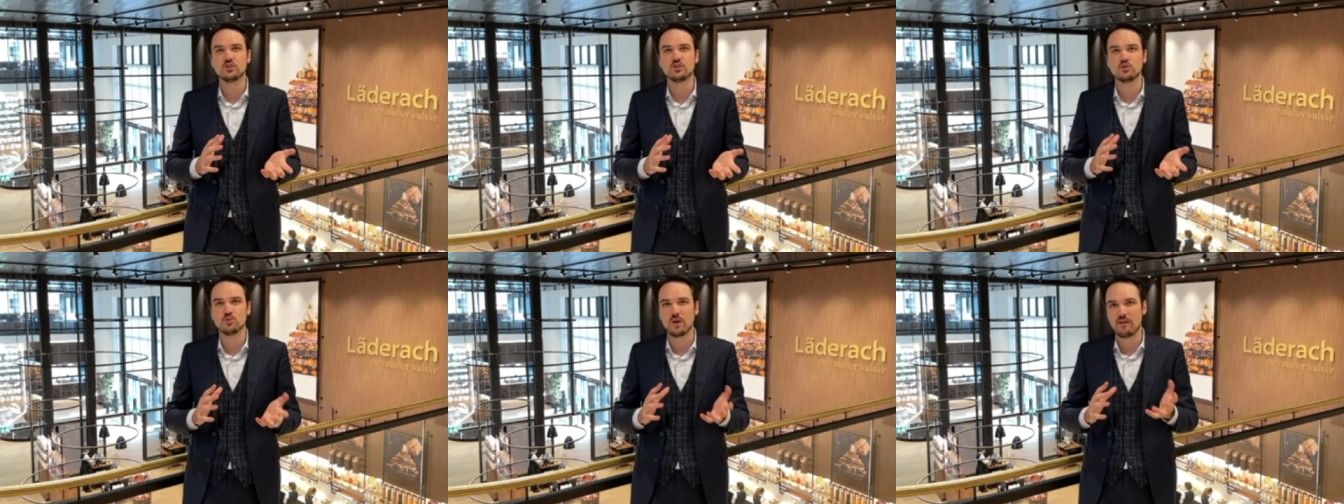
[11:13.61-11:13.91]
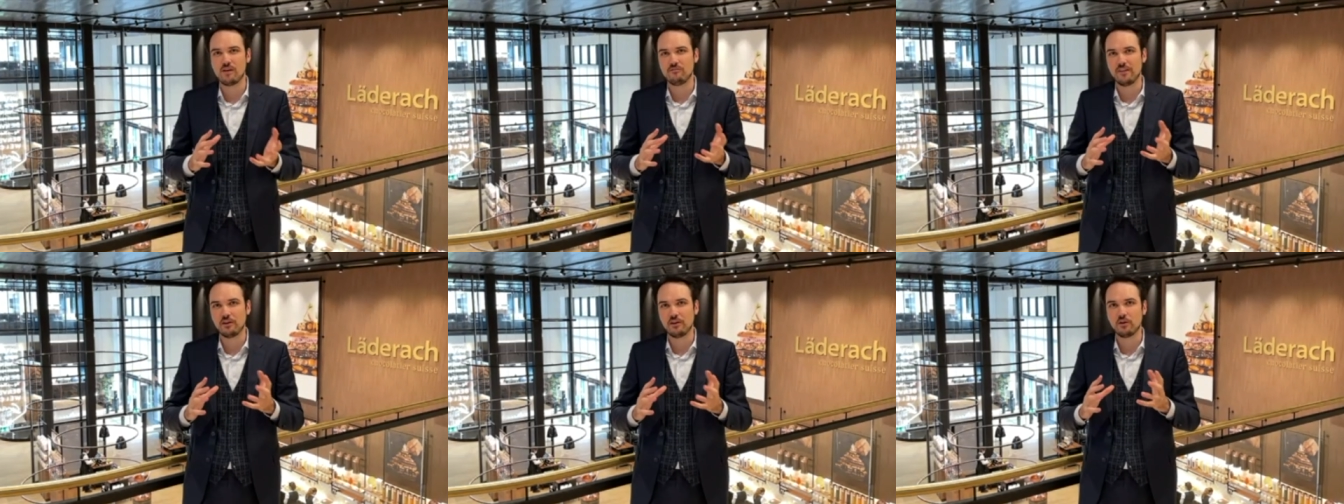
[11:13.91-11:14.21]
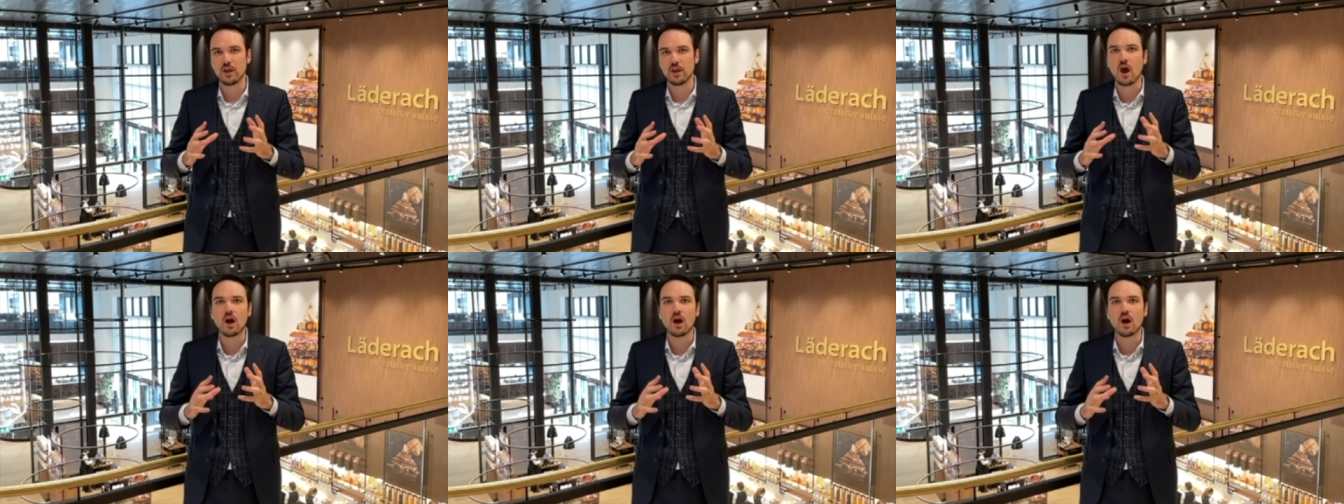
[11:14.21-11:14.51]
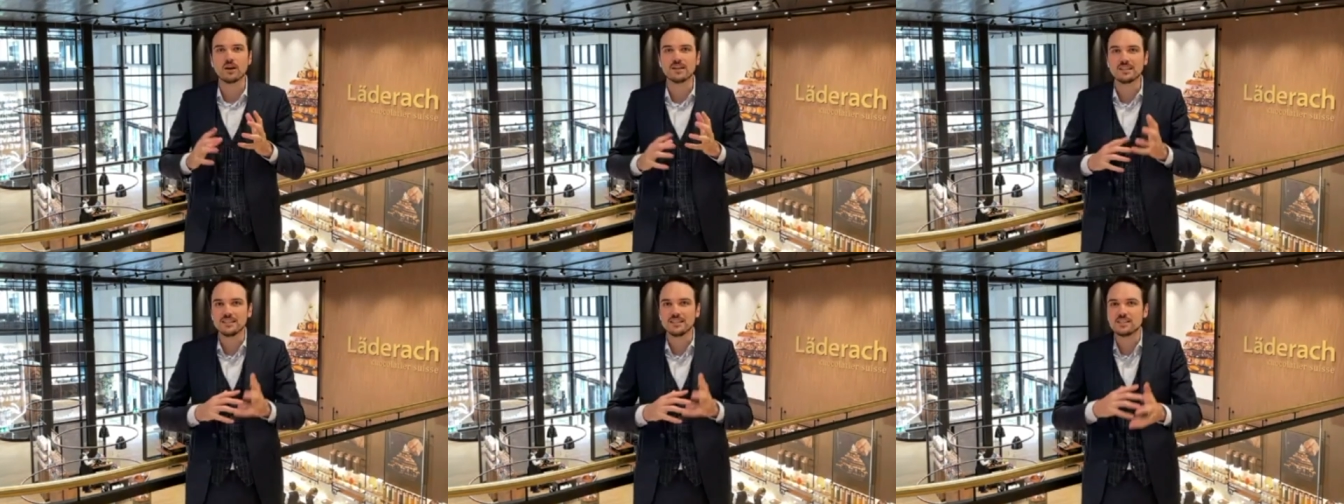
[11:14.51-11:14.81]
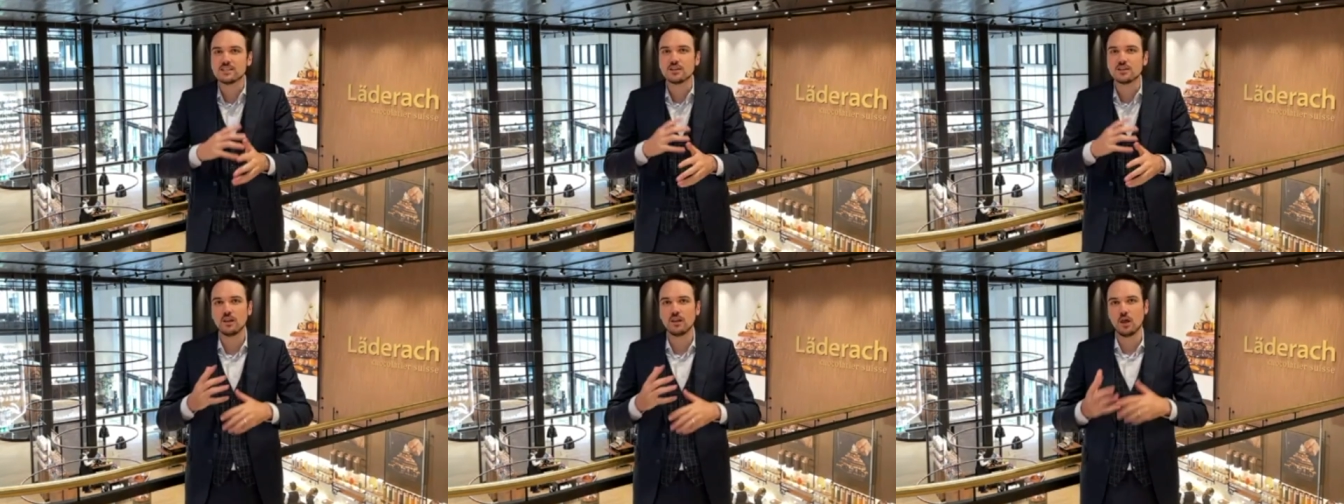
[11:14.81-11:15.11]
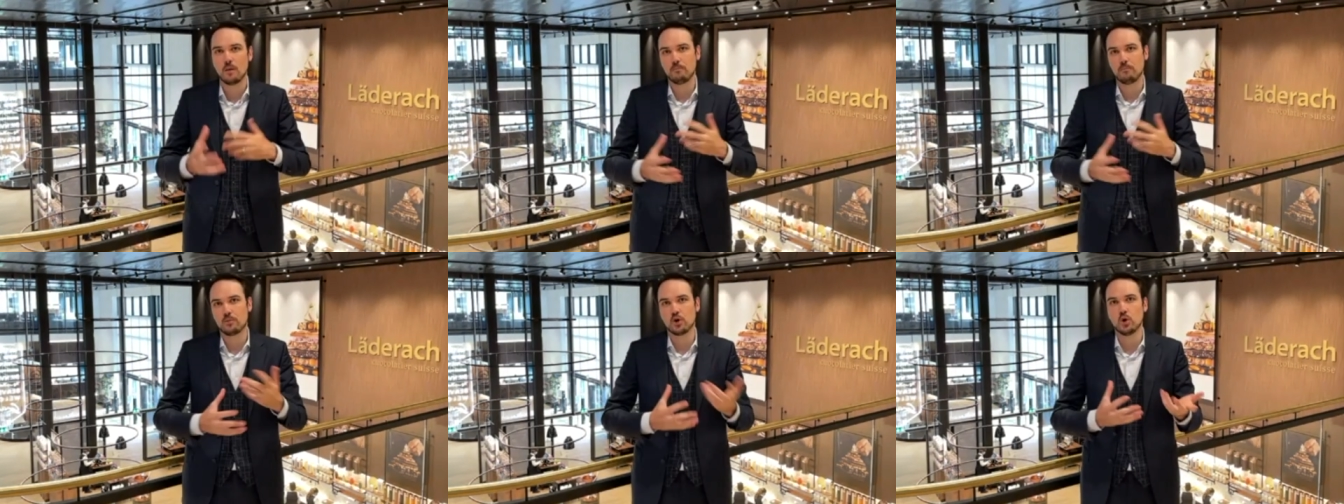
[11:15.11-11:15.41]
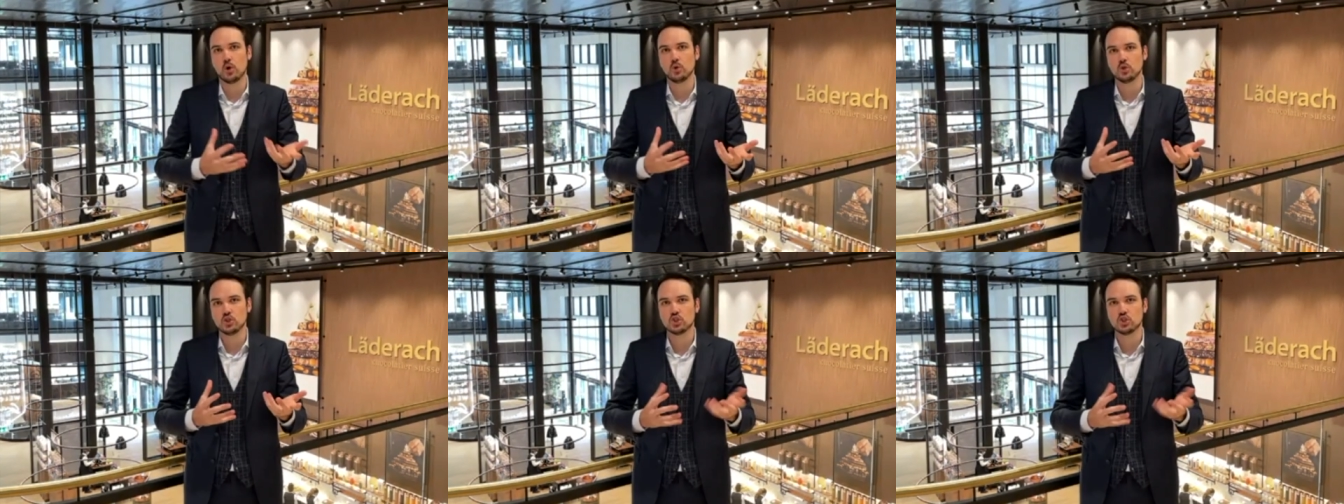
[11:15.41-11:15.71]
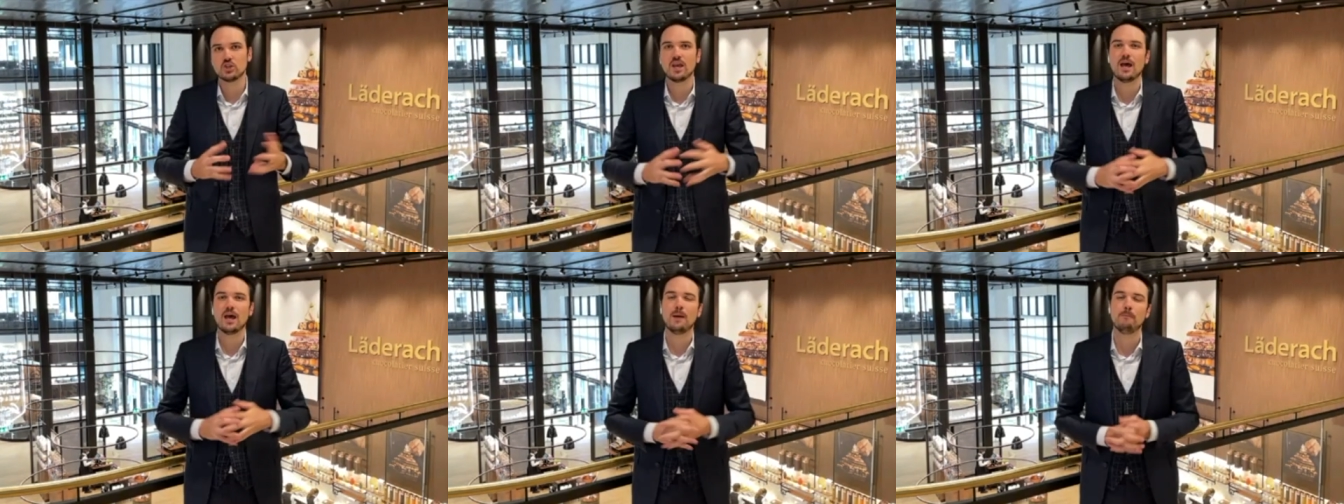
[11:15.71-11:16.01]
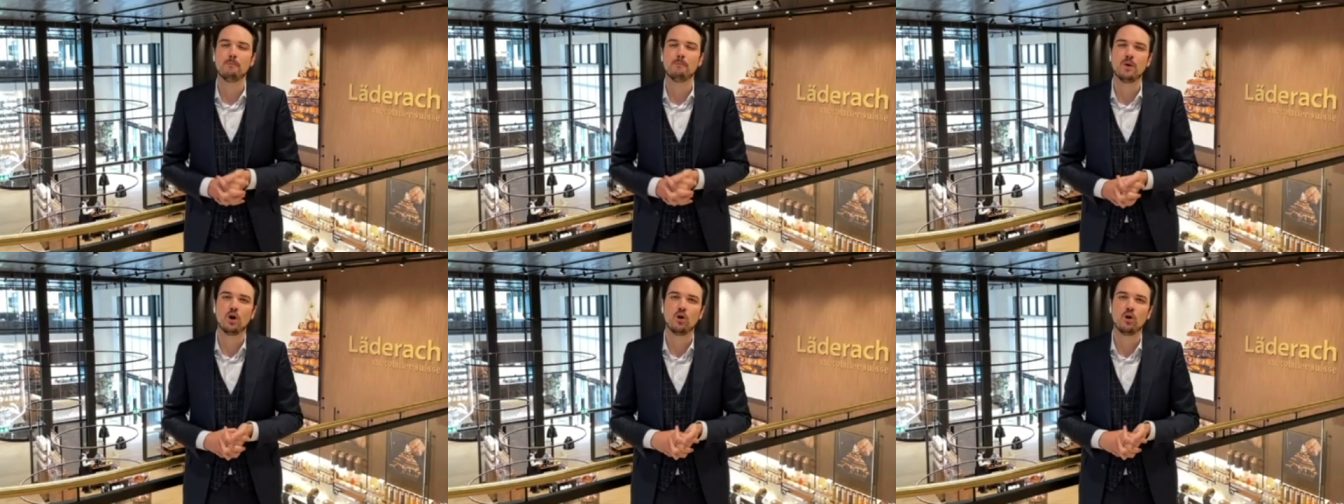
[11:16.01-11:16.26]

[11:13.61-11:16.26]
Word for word: to a very artisanal approach um,